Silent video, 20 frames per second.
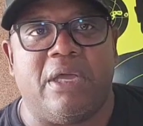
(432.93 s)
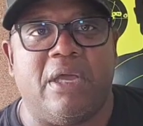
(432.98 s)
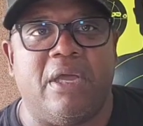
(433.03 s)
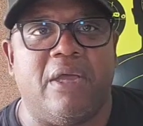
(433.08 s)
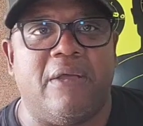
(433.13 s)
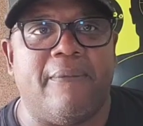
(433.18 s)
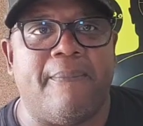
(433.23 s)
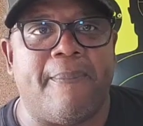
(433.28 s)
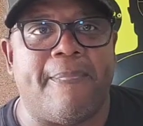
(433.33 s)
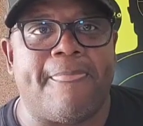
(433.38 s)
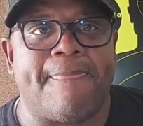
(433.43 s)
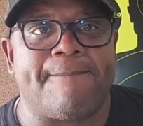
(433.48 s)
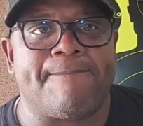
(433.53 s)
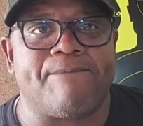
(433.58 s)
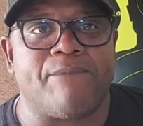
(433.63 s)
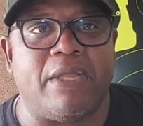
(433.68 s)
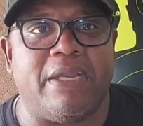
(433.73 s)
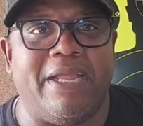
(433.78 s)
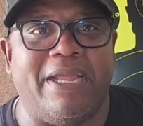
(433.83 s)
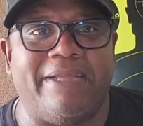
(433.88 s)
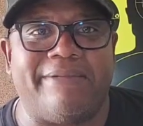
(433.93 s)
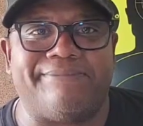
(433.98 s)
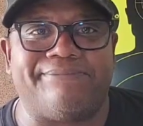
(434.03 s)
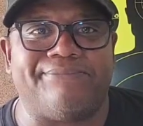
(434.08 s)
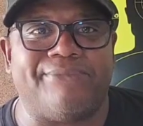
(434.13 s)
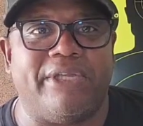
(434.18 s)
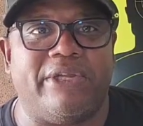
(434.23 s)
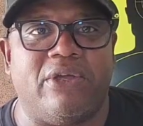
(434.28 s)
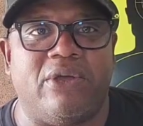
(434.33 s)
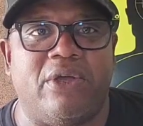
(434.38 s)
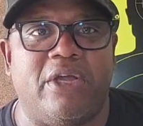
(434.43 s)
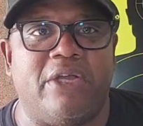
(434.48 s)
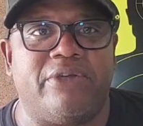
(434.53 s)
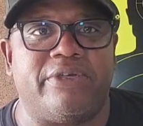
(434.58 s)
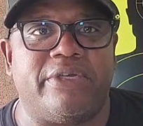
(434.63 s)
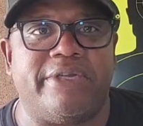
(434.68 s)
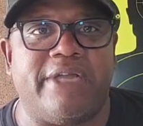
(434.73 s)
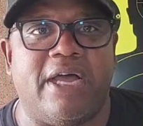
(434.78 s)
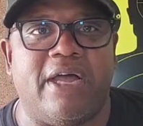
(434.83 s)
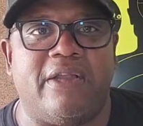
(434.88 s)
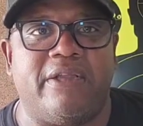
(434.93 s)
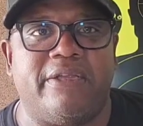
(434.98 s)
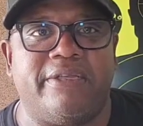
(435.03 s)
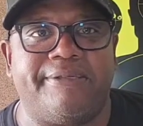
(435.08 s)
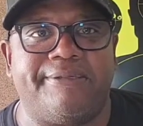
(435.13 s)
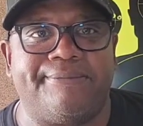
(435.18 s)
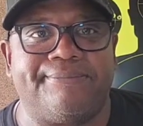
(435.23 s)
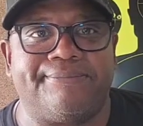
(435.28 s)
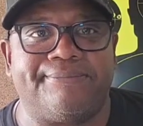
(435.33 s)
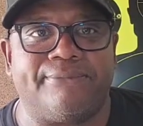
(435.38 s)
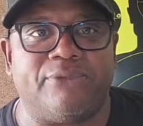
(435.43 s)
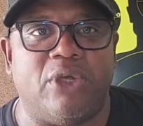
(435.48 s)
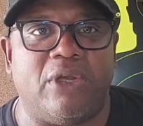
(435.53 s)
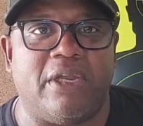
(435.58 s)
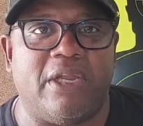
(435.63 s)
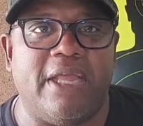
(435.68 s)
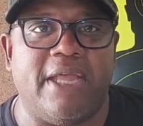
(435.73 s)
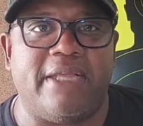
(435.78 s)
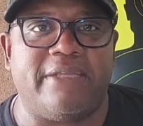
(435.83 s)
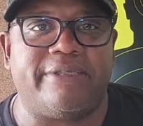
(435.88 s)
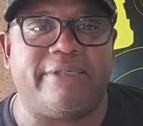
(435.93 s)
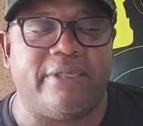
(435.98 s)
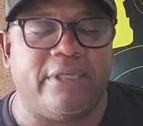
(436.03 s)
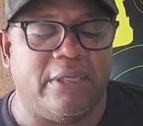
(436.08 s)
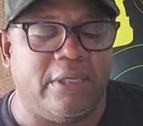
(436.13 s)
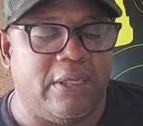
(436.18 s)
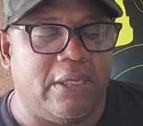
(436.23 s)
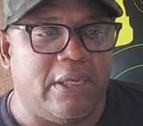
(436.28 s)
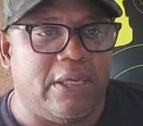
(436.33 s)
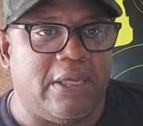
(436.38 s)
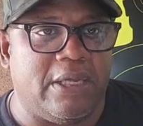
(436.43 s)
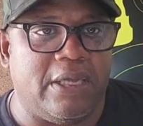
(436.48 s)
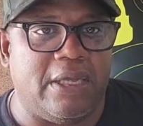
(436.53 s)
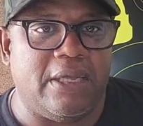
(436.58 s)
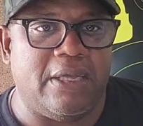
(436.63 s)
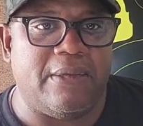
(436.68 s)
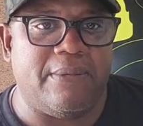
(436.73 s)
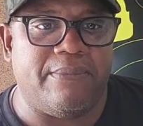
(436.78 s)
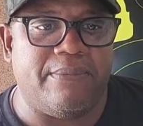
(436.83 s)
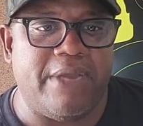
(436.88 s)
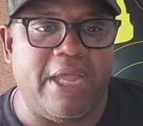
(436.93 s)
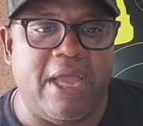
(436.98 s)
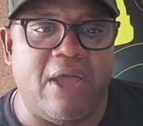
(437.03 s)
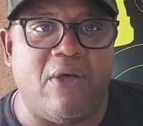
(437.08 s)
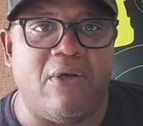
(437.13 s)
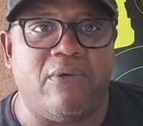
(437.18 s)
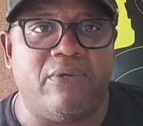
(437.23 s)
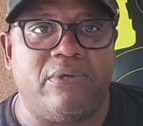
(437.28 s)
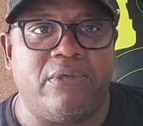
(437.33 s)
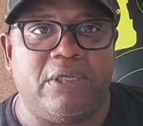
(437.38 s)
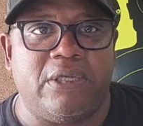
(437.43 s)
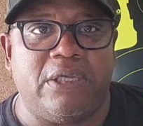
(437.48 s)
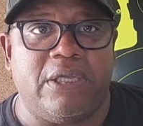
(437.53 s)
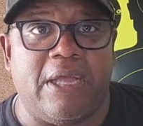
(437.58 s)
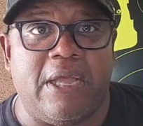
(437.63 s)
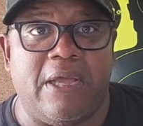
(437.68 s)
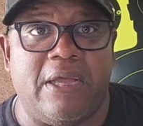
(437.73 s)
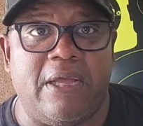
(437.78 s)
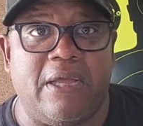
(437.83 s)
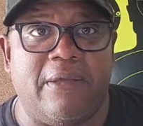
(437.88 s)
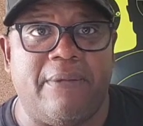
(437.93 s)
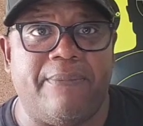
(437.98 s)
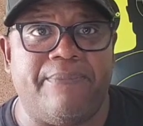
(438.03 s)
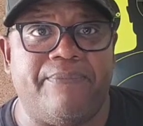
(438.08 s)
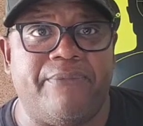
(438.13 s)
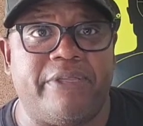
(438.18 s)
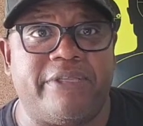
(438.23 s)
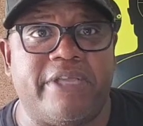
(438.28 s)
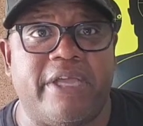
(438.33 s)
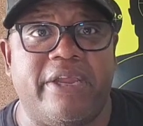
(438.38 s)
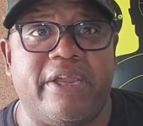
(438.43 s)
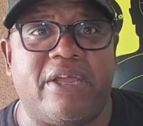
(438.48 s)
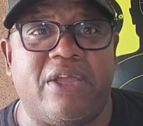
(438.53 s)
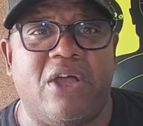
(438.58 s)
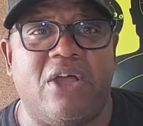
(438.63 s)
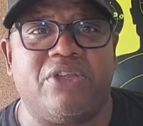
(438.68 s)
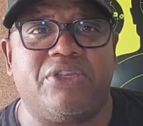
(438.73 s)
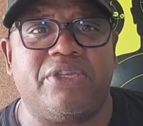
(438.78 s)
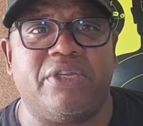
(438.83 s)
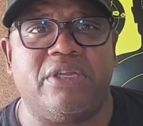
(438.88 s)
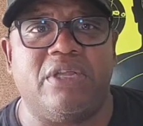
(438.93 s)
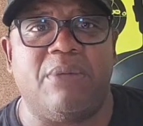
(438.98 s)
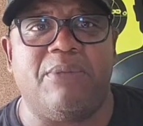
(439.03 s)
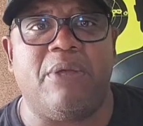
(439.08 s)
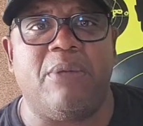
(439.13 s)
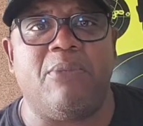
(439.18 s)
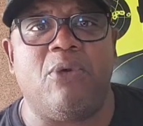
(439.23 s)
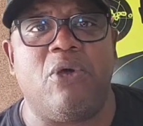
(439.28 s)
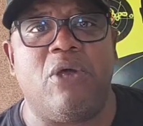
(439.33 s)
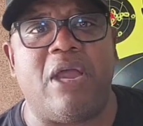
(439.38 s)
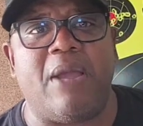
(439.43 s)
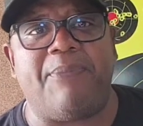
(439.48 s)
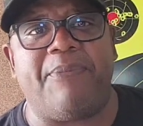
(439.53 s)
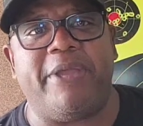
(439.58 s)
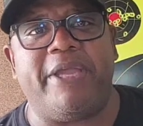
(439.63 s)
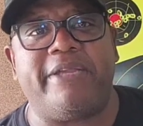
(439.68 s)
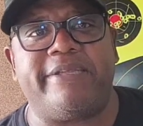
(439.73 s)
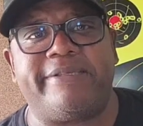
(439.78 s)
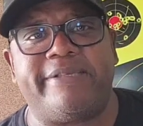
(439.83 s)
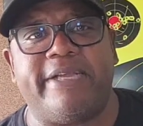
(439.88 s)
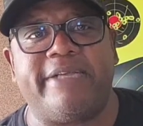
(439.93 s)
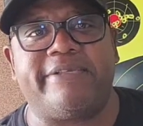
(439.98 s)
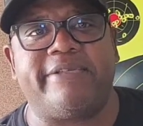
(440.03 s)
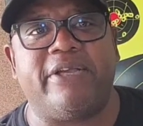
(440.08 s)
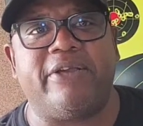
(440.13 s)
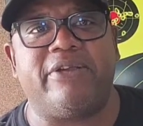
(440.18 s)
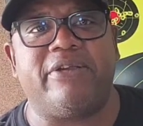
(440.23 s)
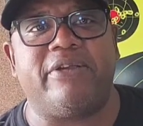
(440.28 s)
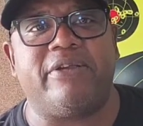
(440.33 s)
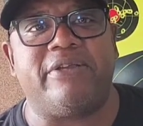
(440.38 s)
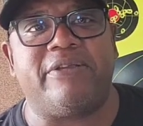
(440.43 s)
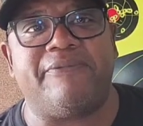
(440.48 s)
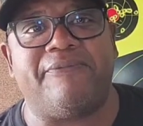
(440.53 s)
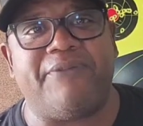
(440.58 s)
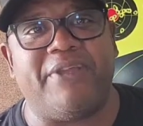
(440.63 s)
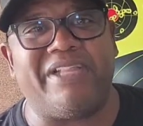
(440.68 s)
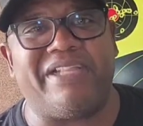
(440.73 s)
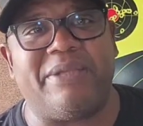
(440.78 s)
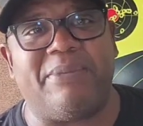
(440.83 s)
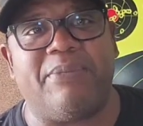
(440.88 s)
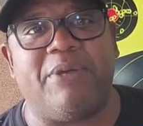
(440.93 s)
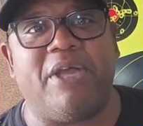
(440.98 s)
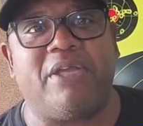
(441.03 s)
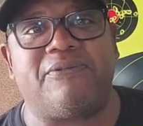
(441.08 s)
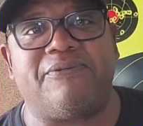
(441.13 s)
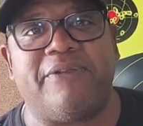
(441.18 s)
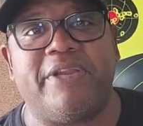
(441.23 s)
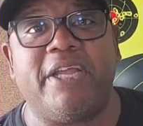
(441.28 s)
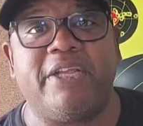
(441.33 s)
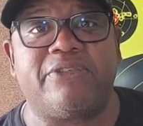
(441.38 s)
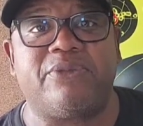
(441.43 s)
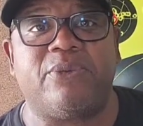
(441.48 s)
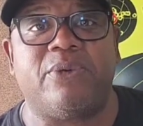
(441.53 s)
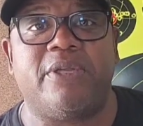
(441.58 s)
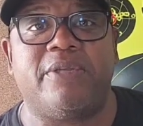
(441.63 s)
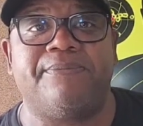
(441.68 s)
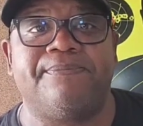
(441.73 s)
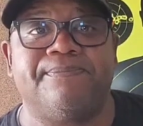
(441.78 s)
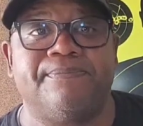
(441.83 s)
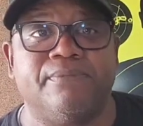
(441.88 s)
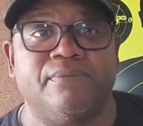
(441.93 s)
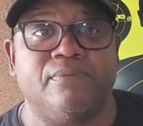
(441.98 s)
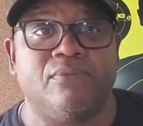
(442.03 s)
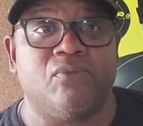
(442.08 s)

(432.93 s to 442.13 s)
like, you know, $100 or less. Now it's gonna cost you a little bit more. I paid $650 for this one,